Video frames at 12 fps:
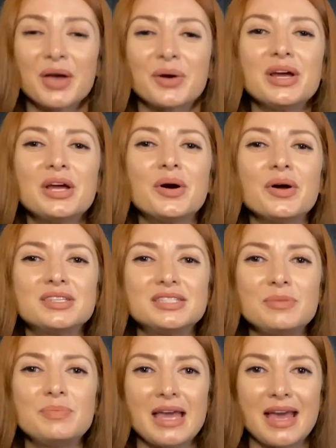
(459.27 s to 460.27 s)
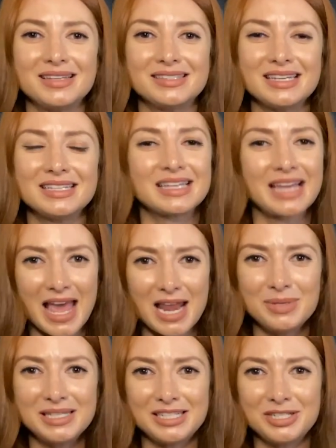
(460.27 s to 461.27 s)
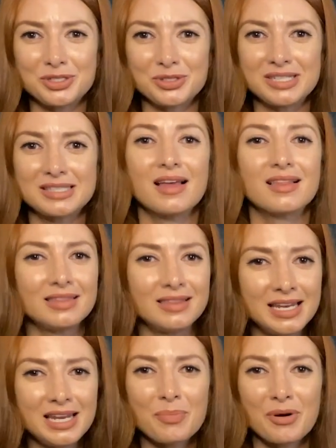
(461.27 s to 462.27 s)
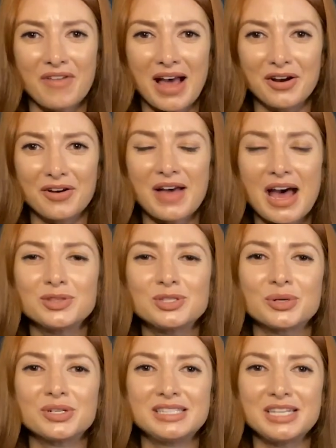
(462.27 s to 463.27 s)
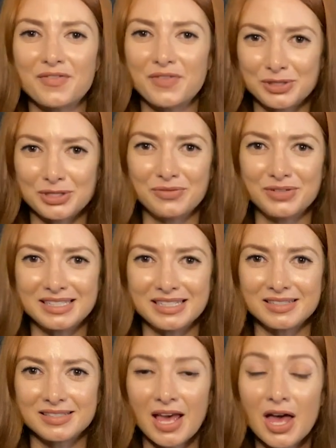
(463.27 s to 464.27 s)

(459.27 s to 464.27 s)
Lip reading: GreenGrowth CPAs is the cannabis industry's leading provider of outsourced CFO services,